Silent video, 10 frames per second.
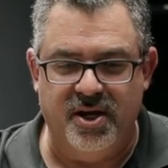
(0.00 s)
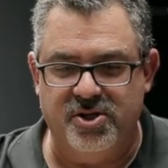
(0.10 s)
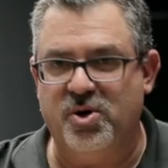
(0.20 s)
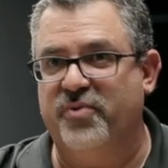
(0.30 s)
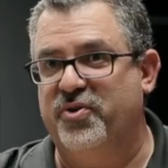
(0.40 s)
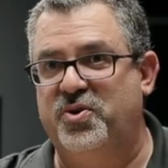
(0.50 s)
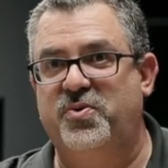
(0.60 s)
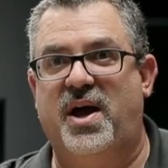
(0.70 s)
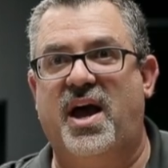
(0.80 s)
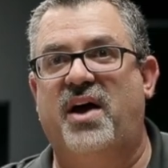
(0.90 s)
So if you
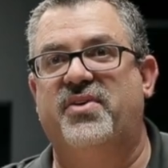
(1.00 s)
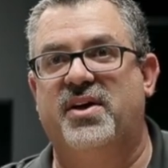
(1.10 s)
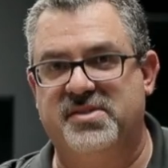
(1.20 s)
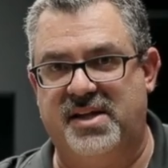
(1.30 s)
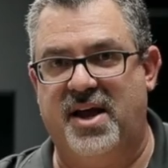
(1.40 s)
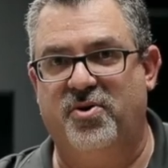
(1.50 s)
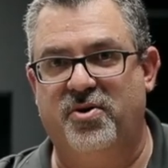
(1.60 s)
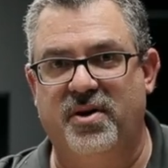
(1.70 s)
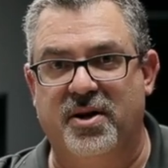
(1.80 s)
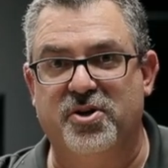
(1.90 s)
do have a
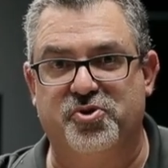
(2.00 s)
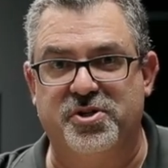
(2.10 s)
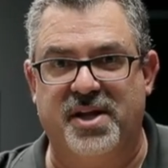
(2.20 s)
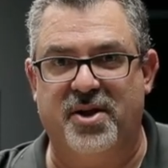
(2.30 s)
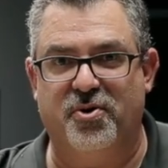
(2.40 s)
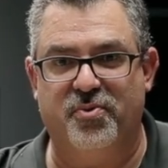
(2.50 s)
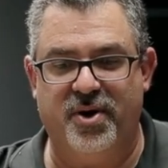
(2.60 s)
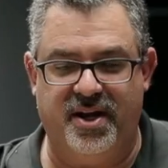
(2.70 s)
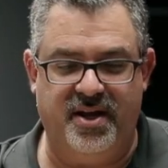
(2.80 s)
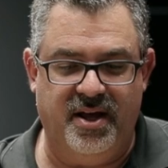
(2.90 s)
standard industry standard
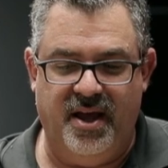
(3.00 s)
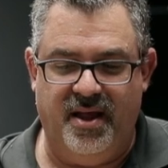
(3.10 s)
rig